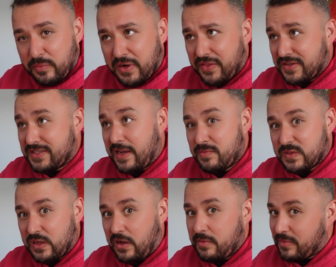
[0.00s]
but at the same
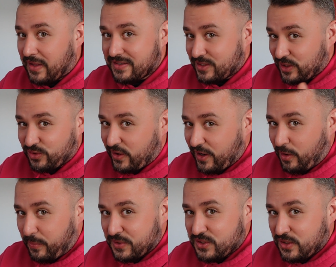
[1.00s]
time, that's a great
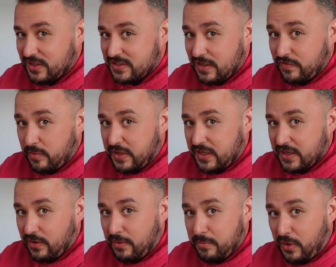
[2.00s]
opportunity for me to
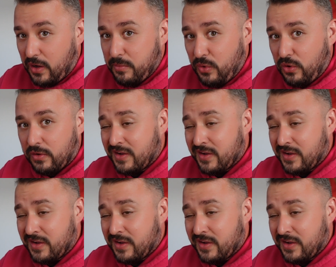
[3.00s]
go and buy more.